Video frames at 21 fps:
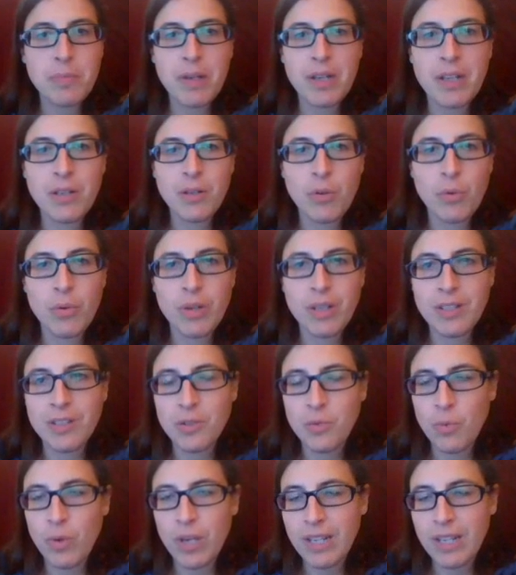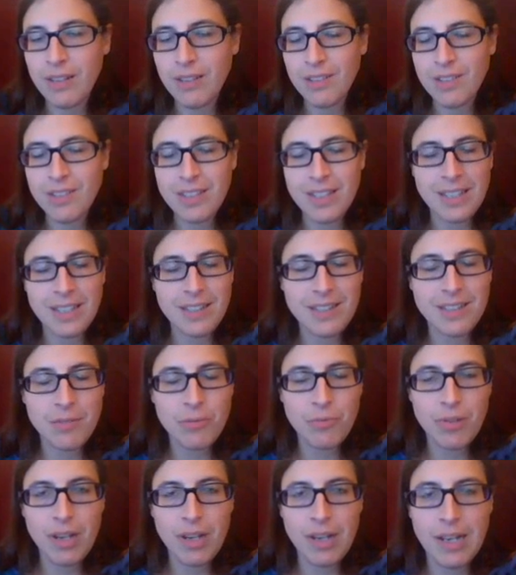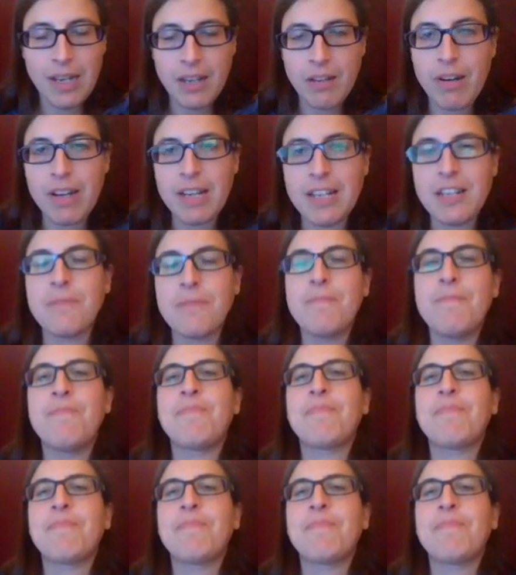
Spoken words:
penguins, whales. It's really great.